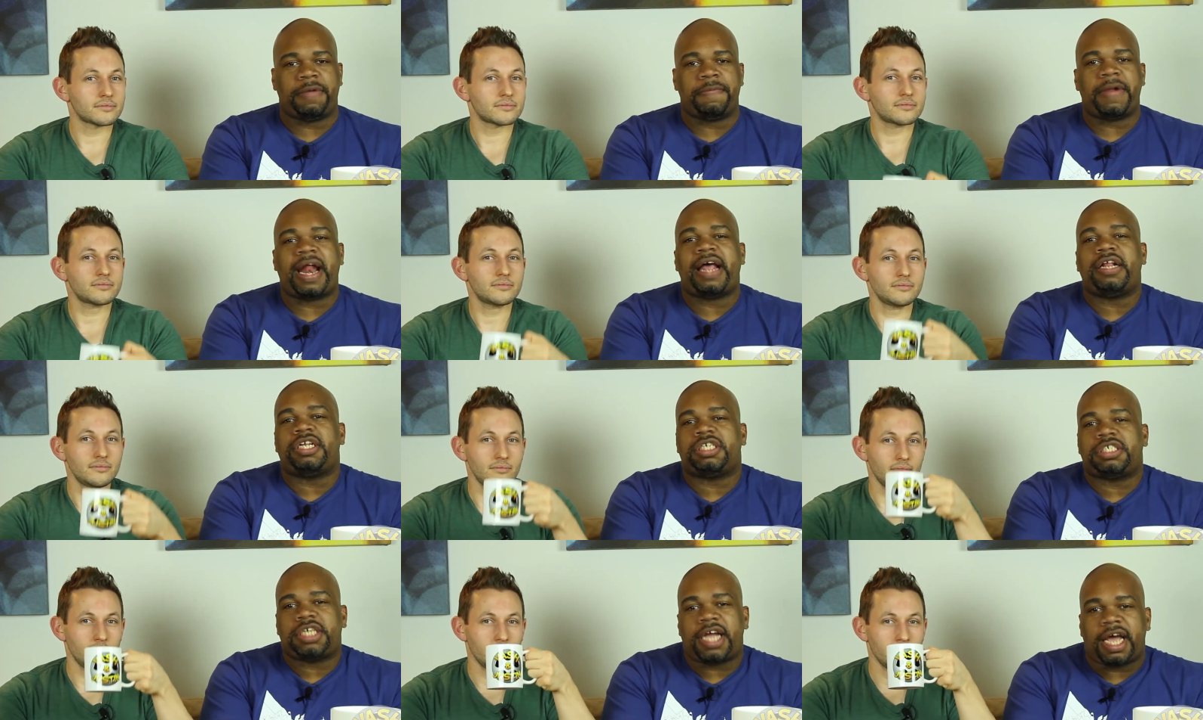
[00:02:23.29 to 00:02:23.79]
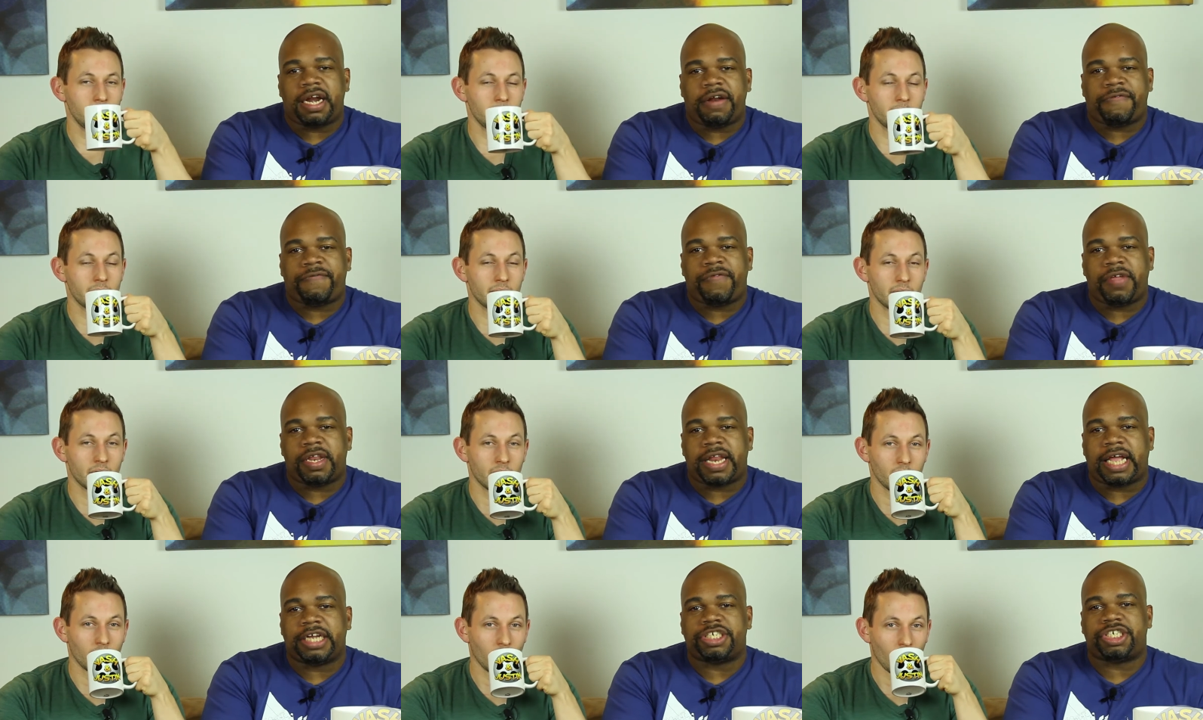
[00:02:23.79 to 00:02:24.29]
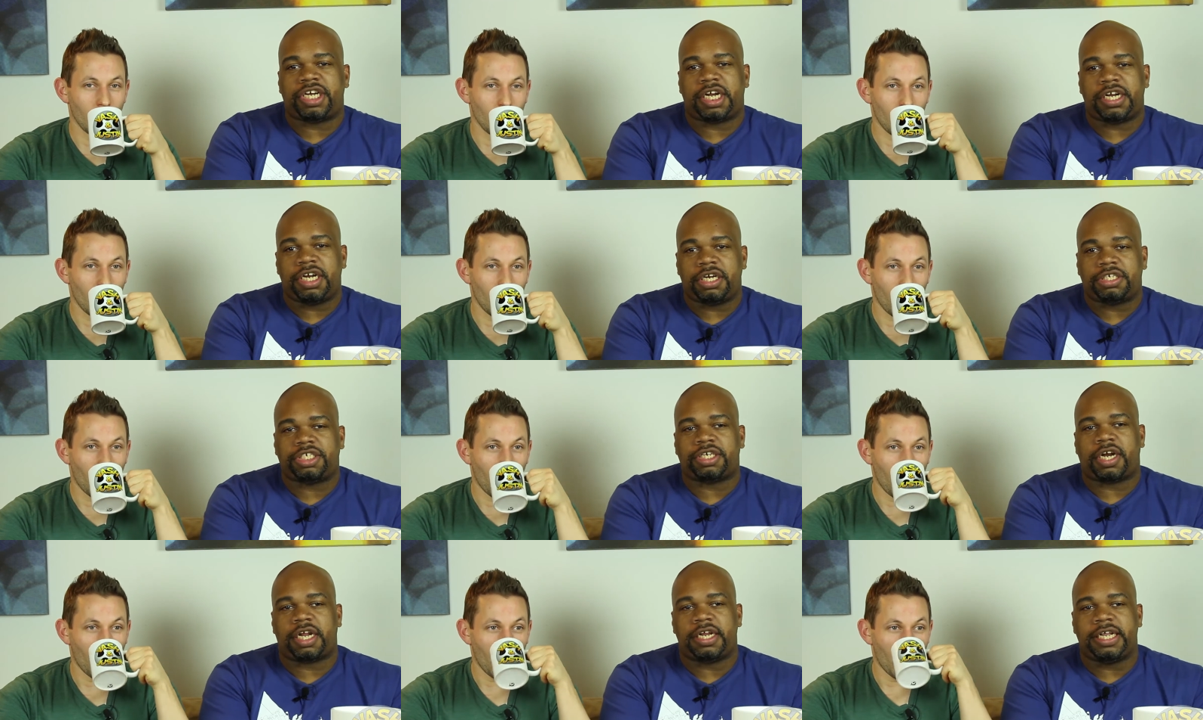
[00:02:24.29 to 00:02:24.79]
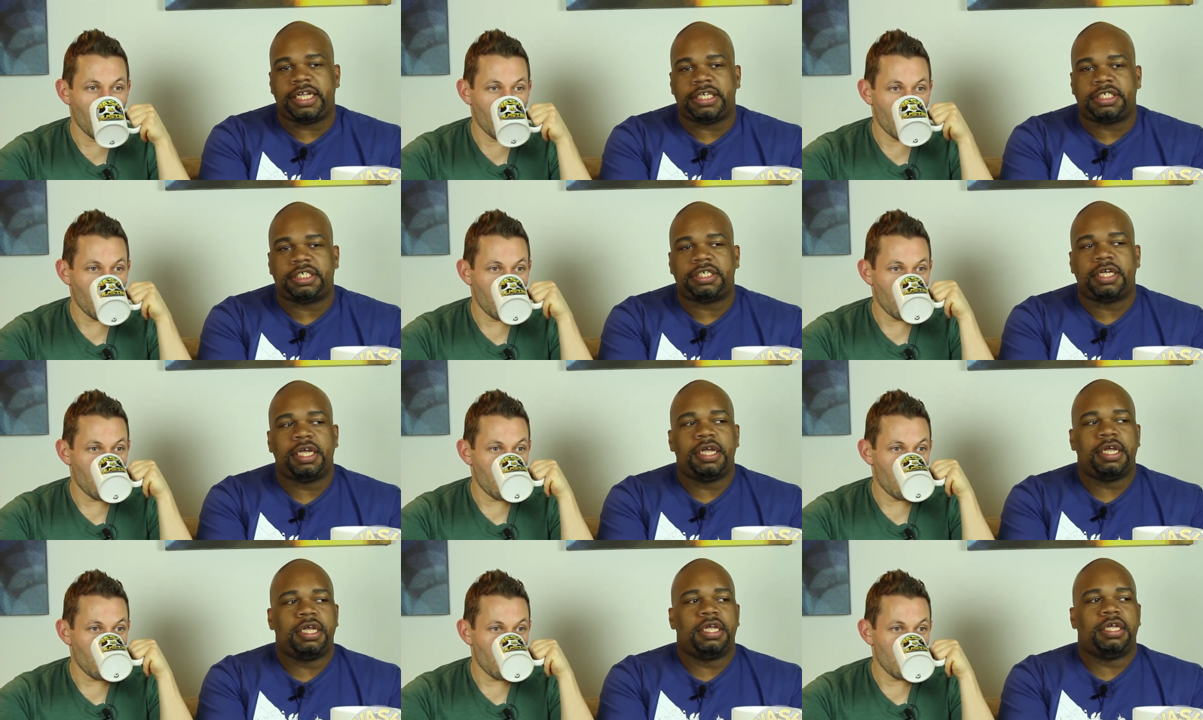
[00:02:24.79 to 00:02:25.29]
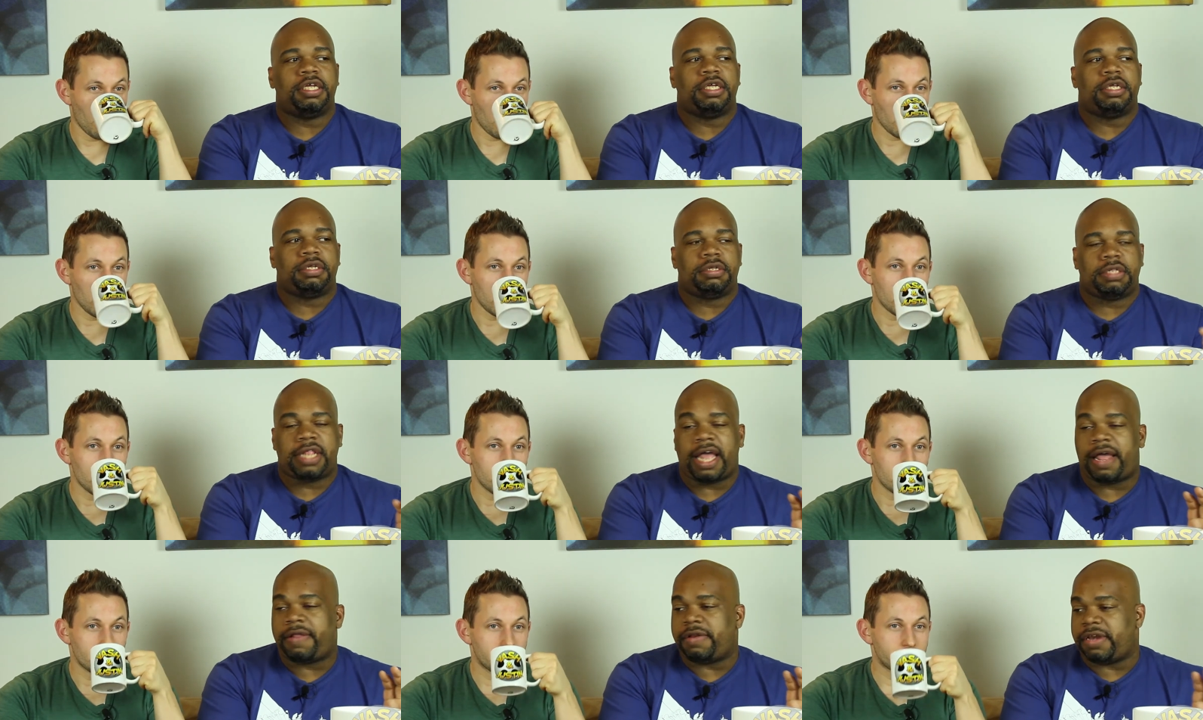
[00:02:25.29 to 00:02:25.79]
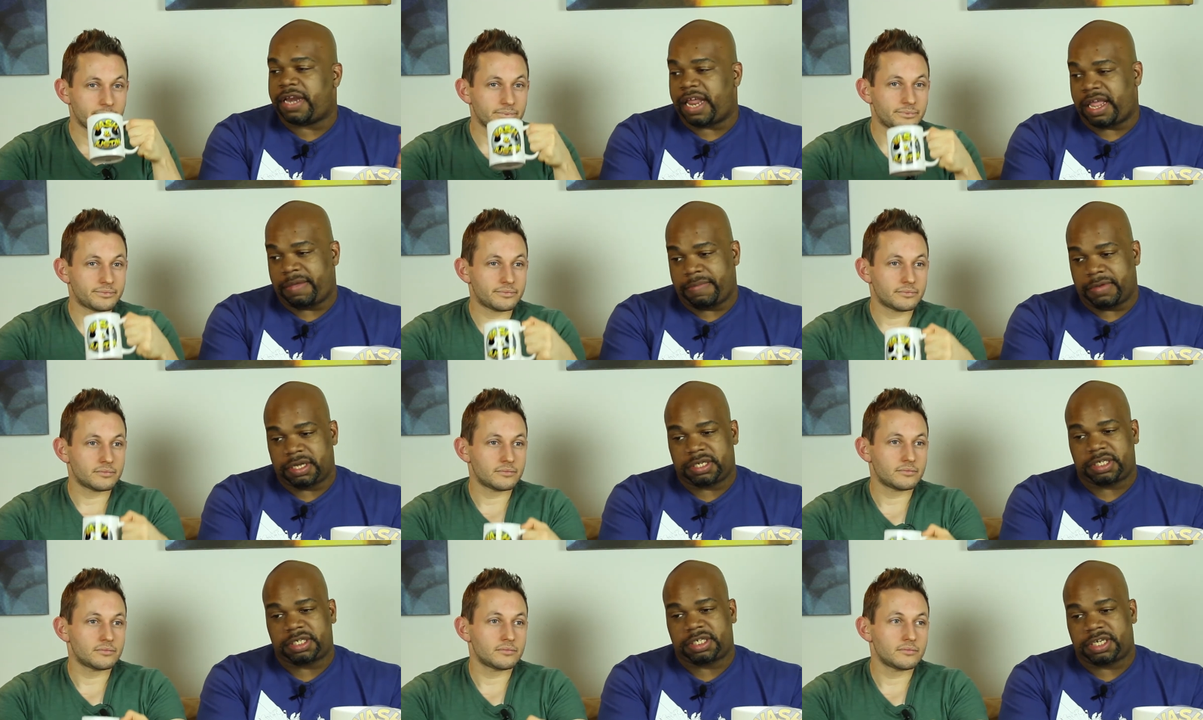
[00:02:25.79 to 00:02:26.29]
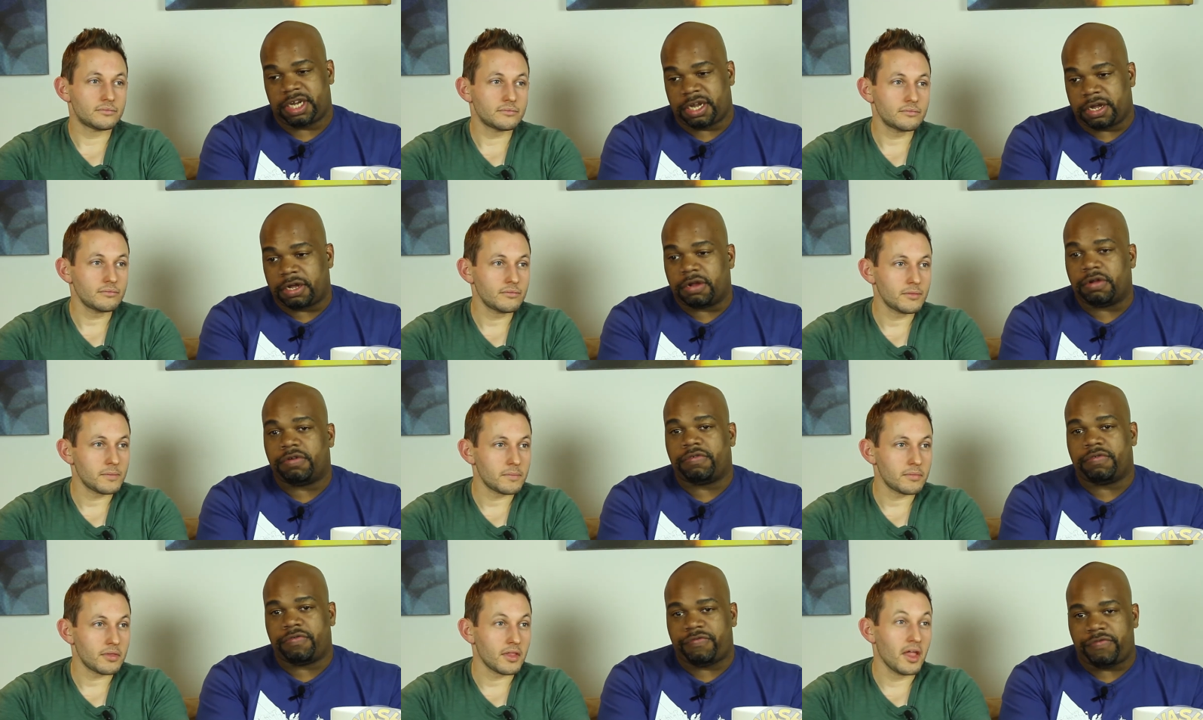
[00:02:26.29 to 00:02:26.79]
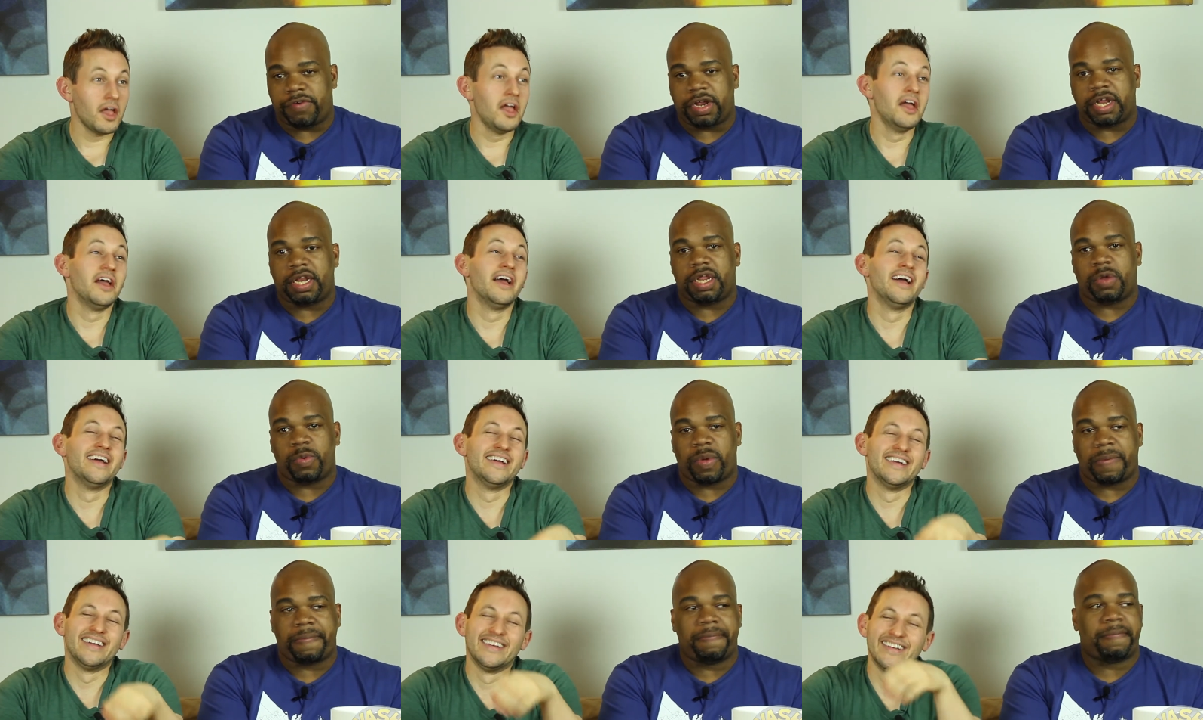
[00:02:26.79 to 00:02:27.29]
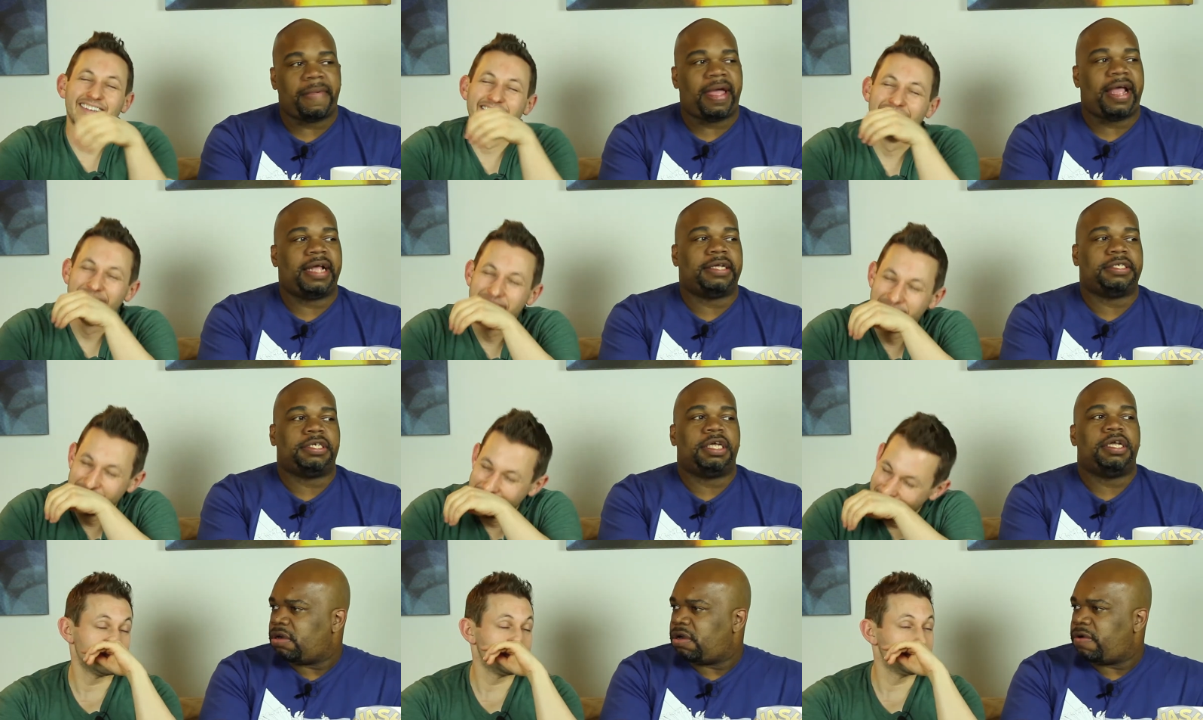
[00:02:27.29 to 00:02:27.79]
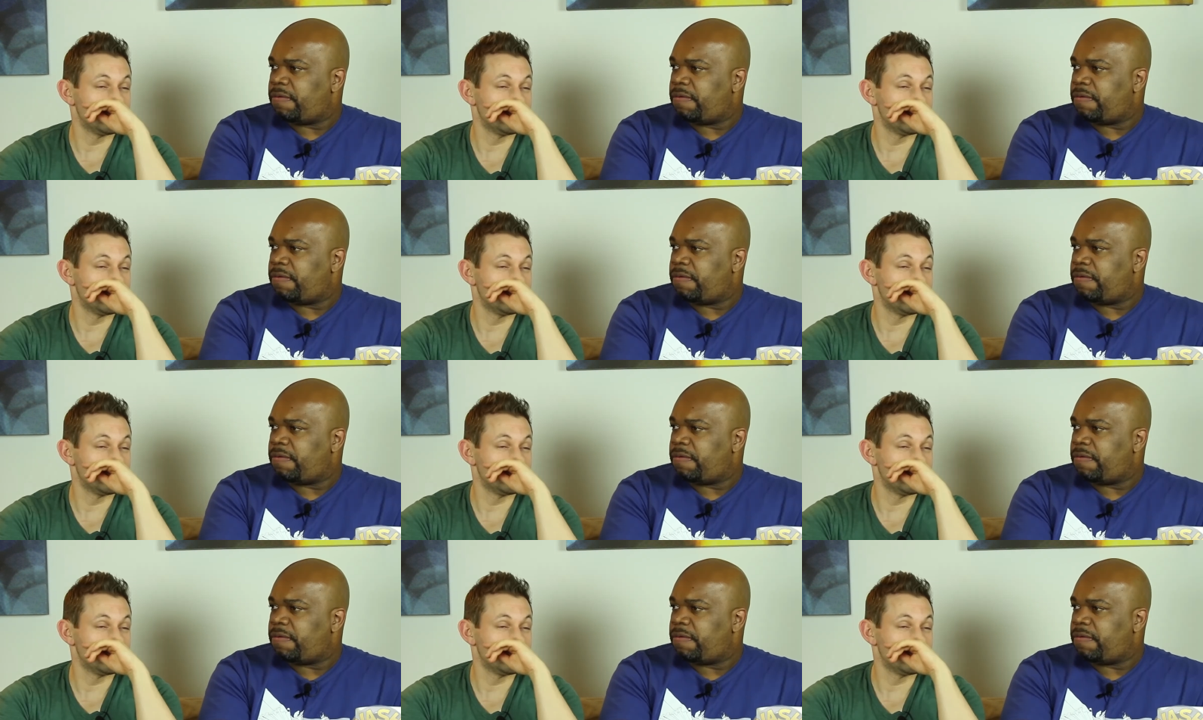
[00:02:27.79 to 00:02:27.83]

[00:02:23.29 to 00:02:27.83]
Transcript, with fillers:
Speaker 1: But I just kind of feel like Charlize, that name is still really whipping my ass.